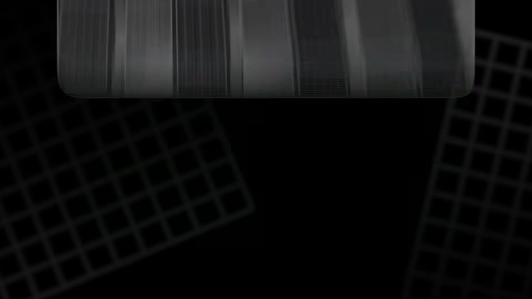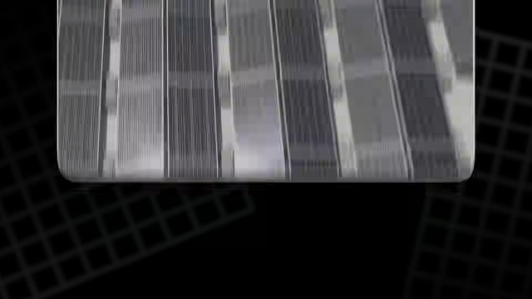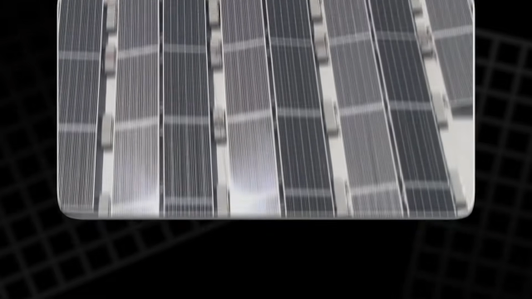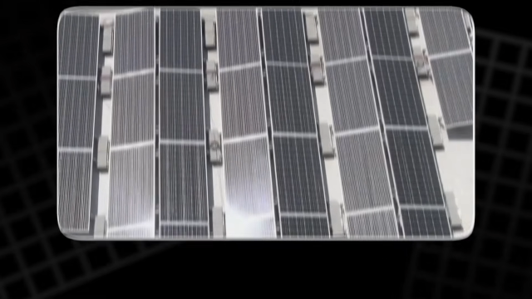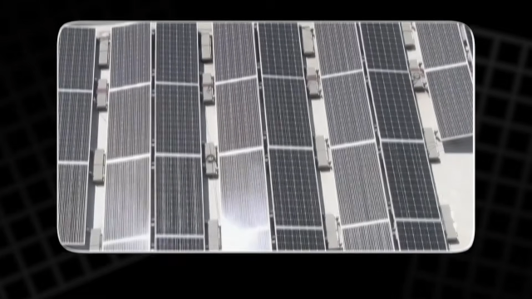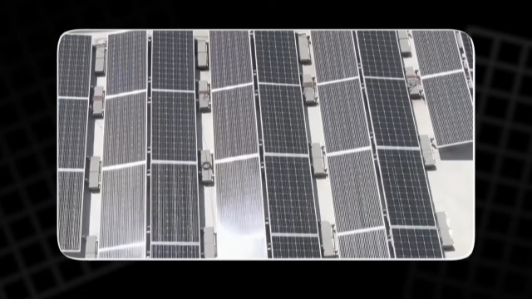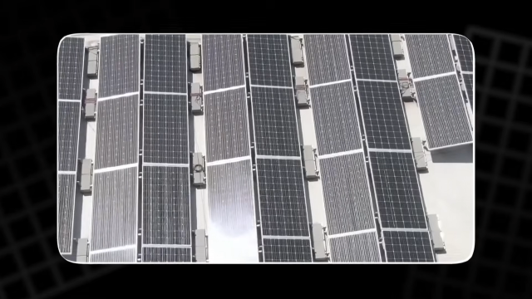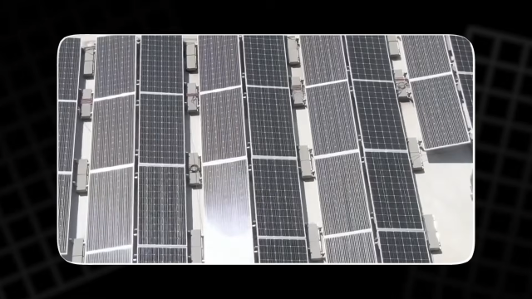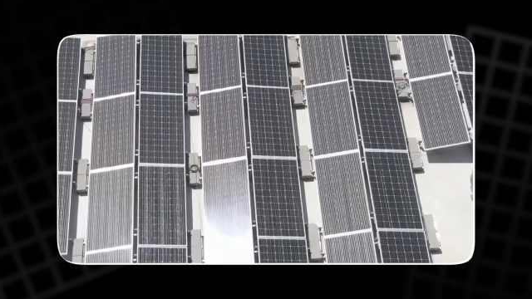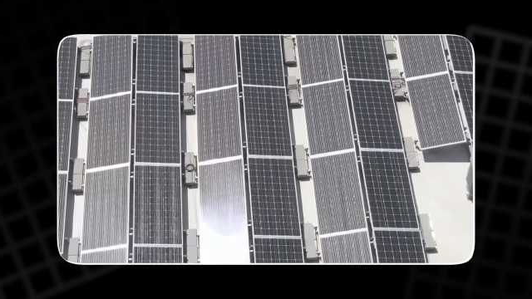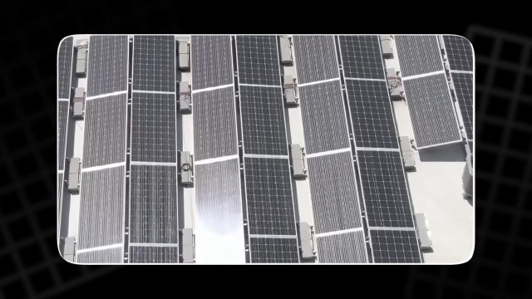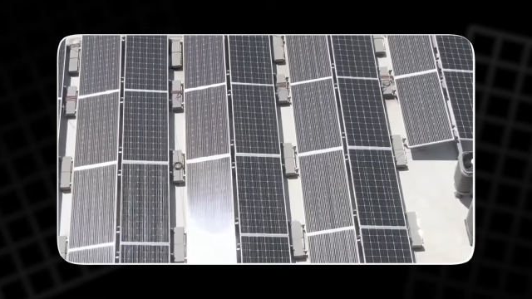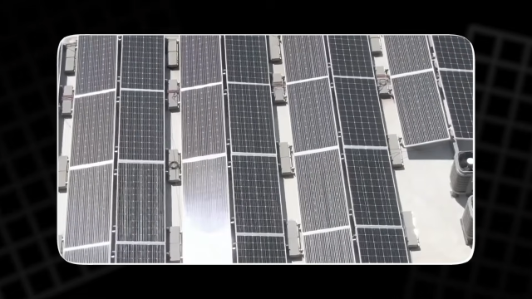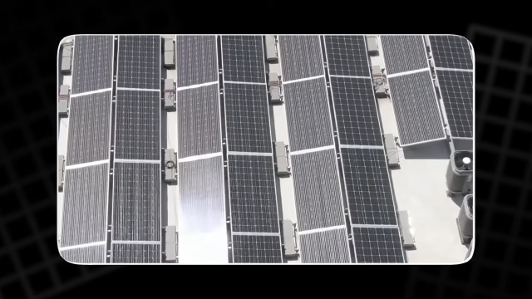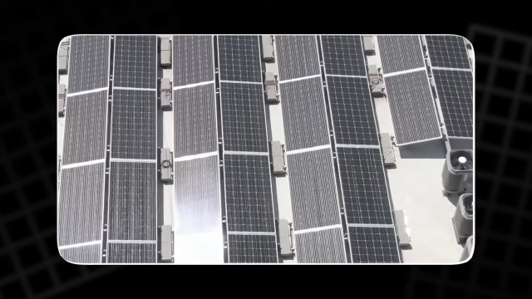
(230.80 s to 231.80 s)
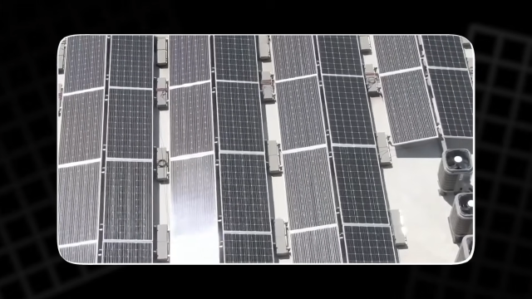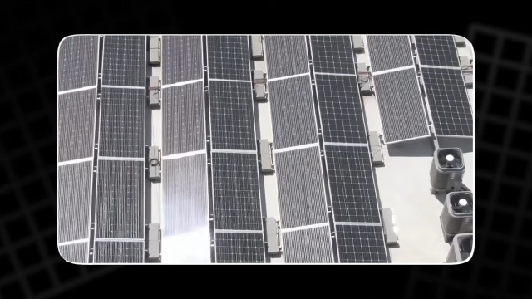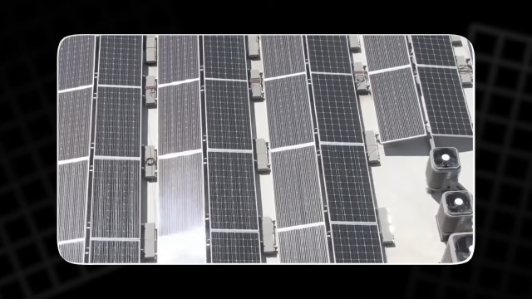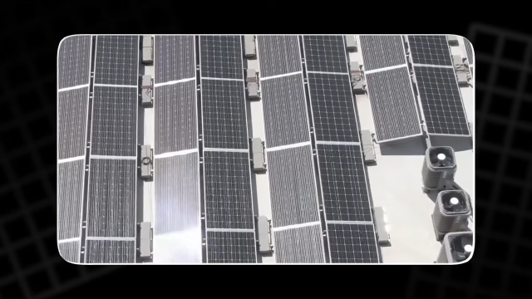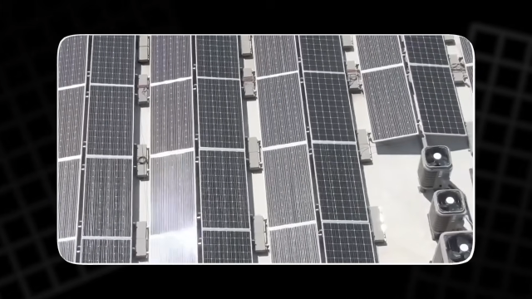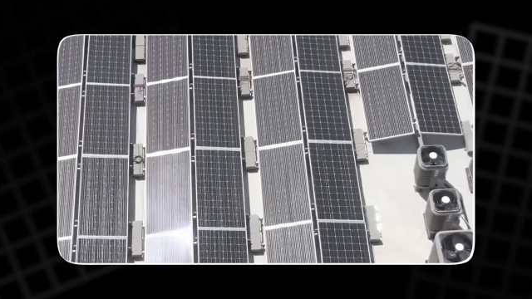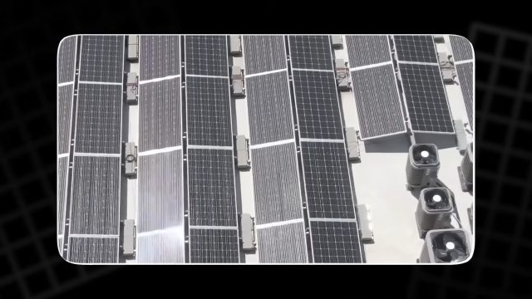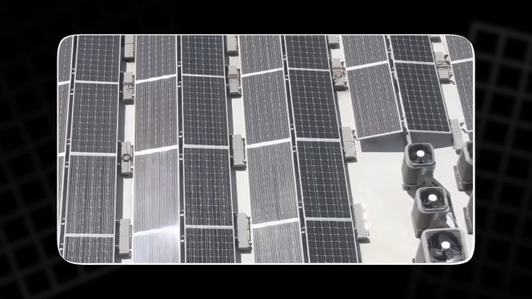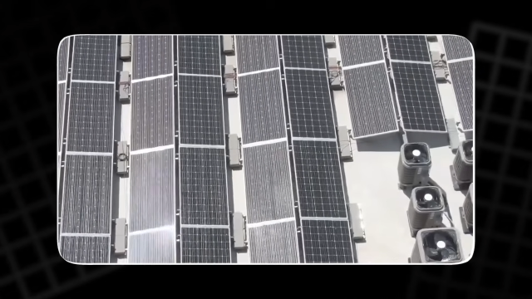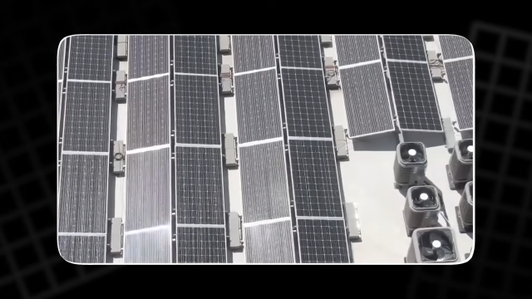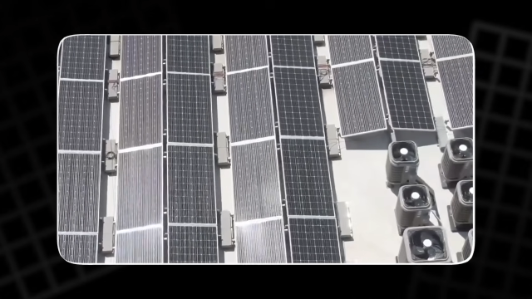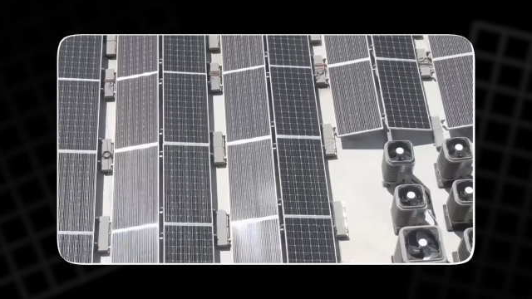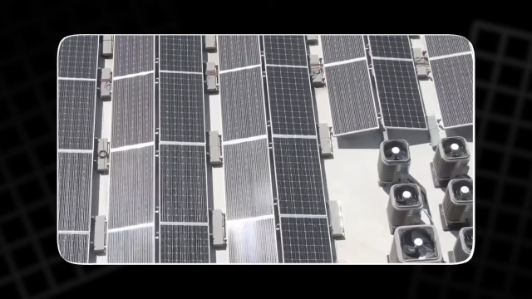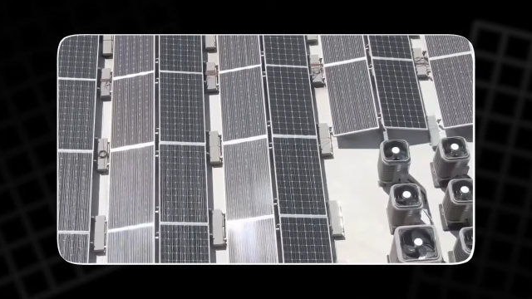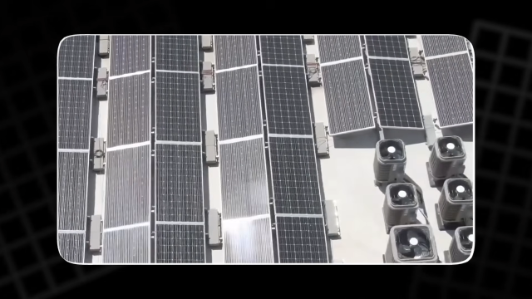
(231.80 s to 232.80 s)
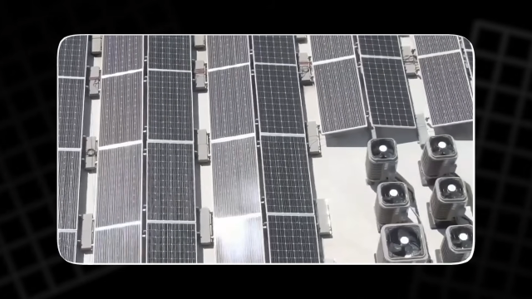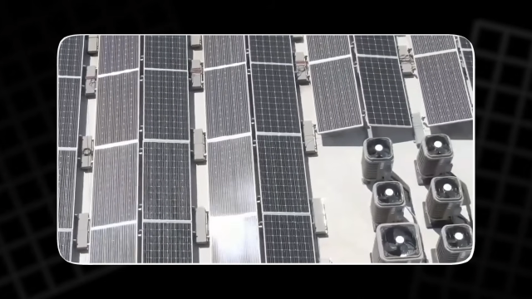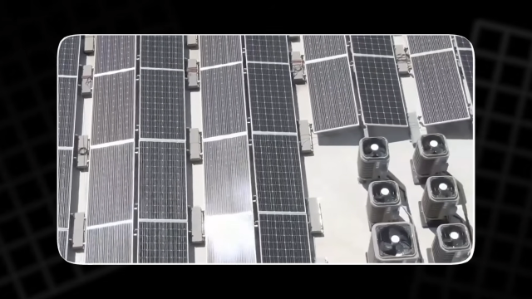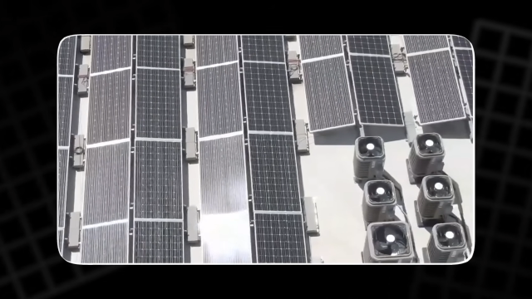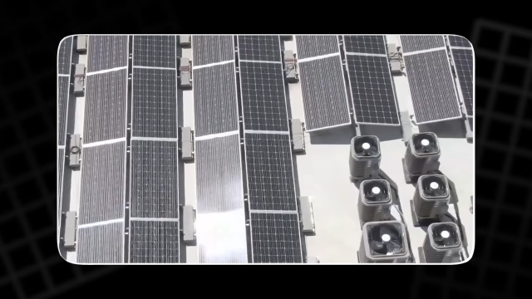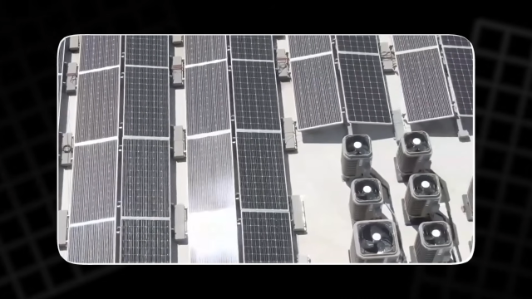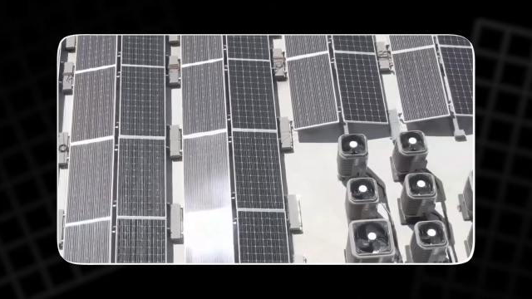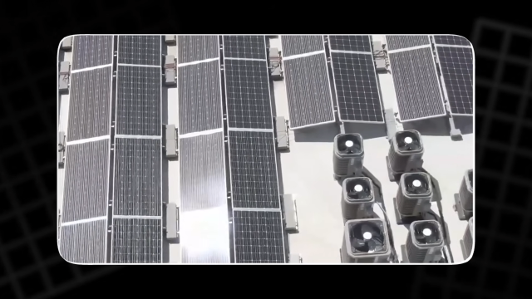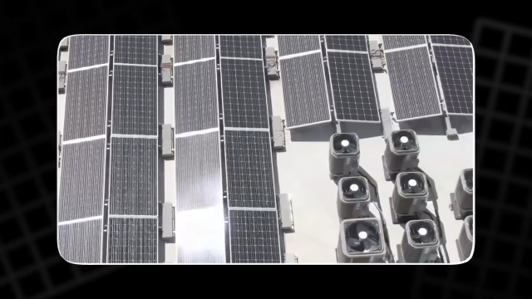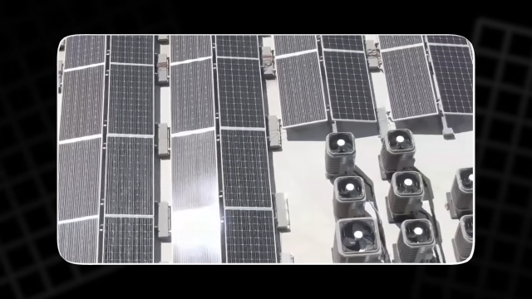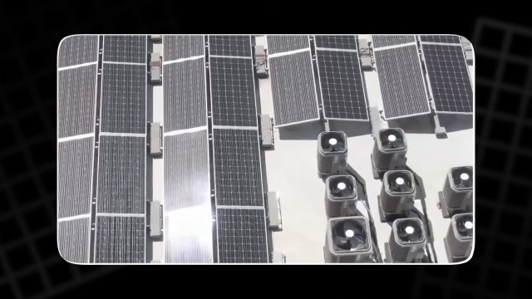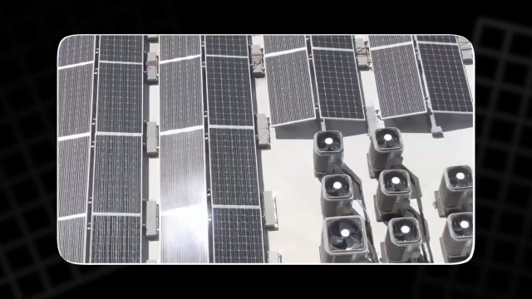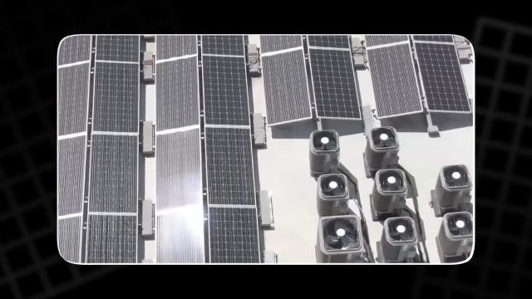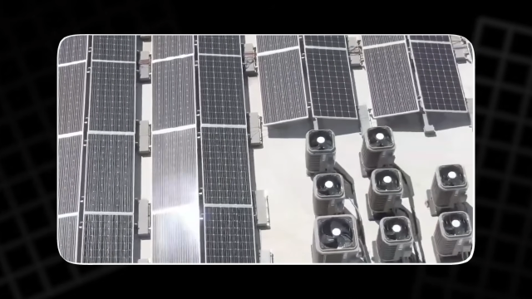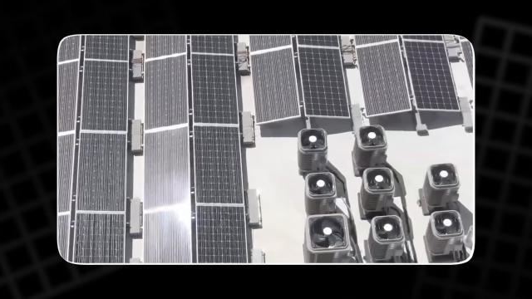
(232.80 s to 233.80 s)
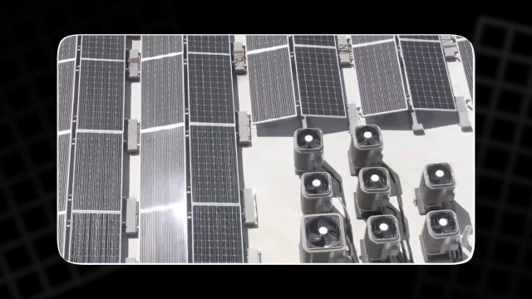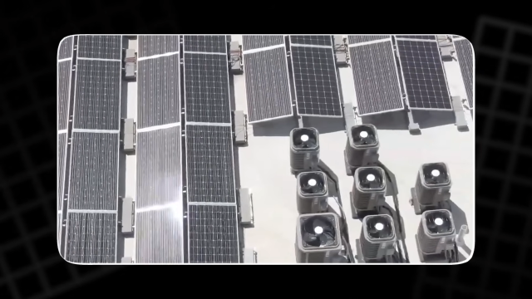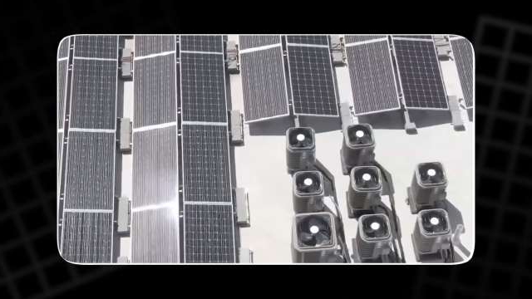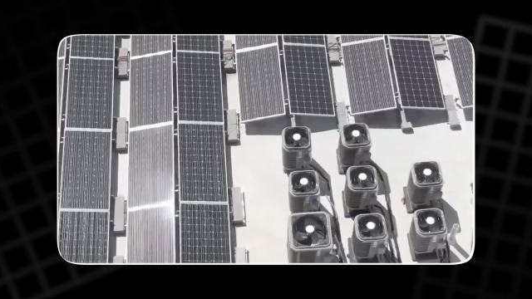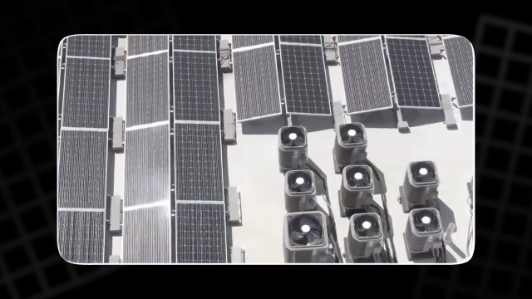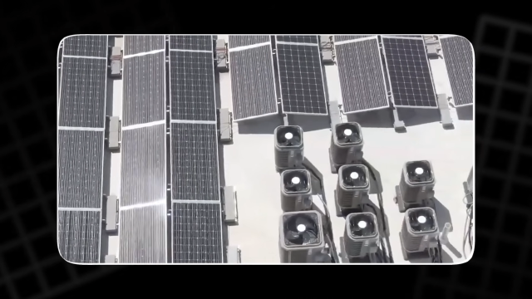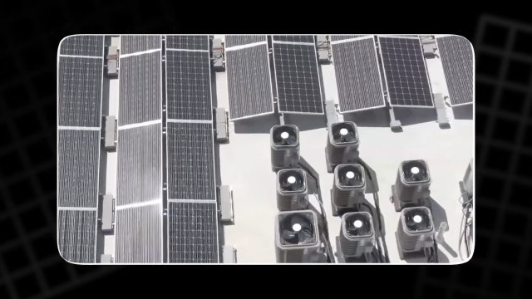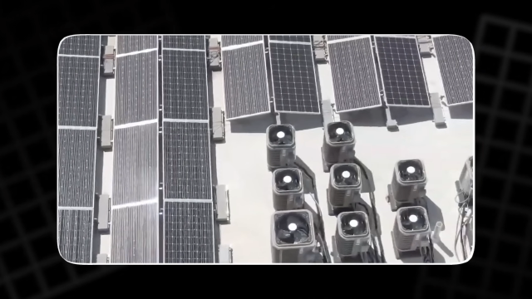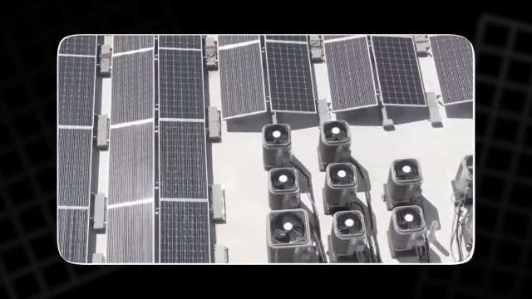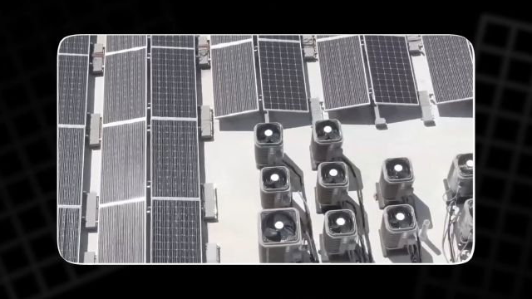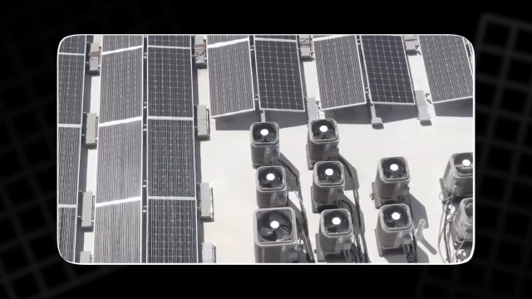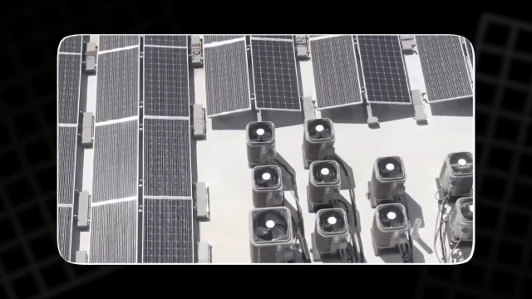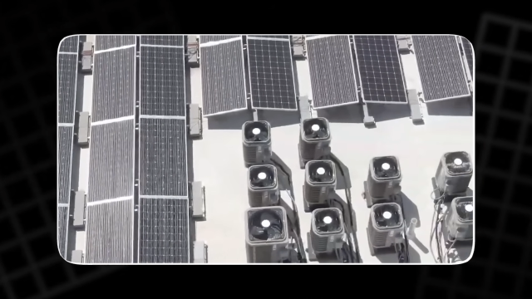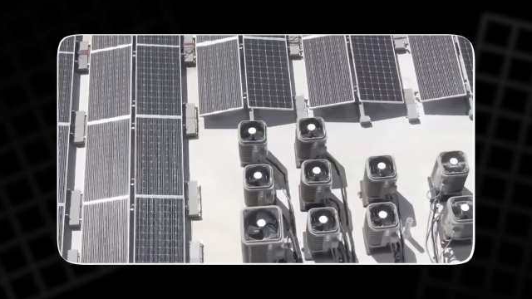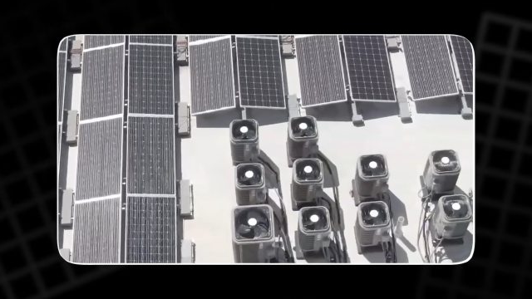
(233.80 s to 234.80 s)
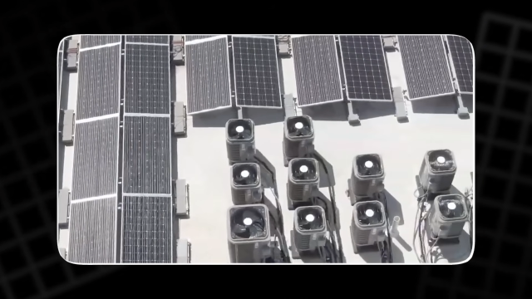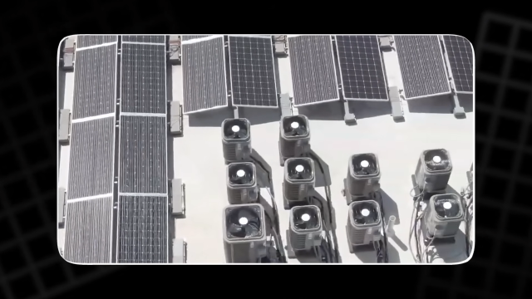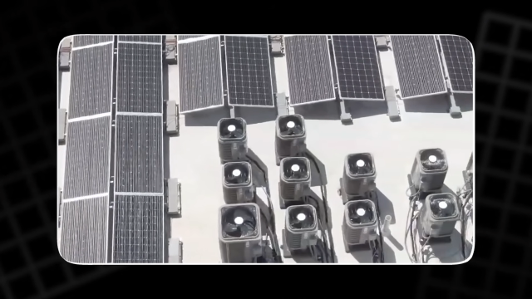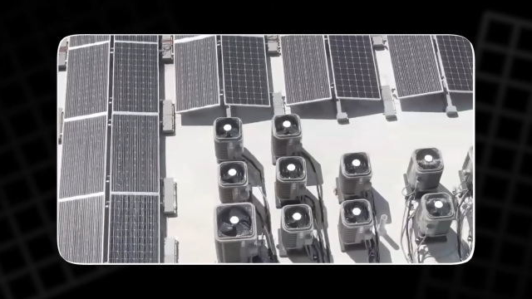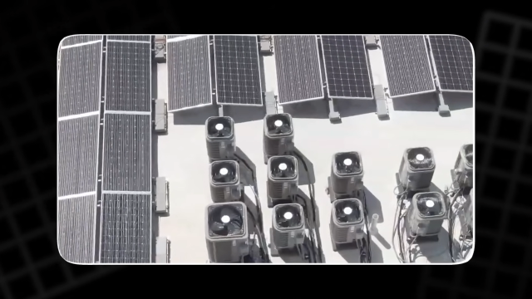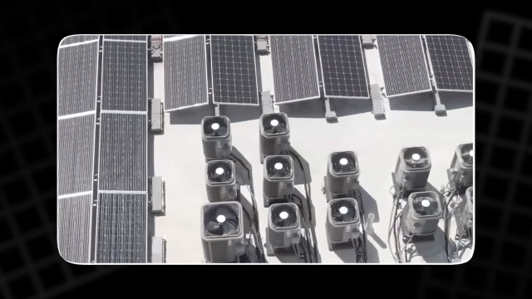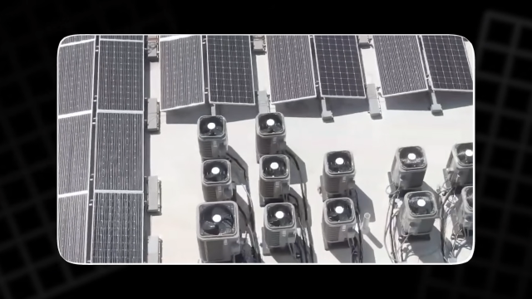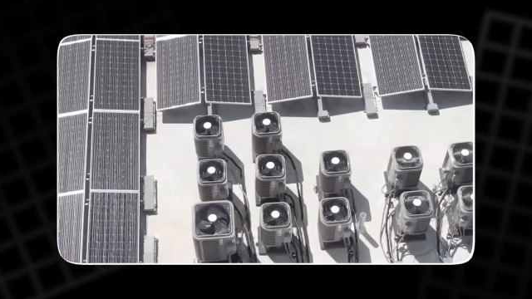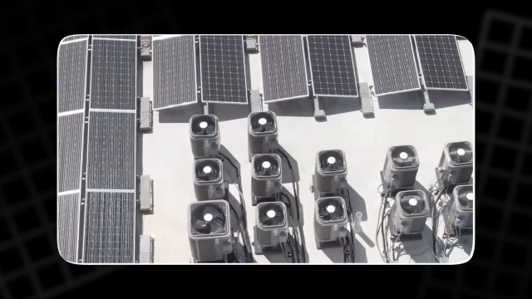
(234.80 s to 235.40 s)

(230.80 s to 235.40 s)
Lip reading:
[unreadable: no face in view]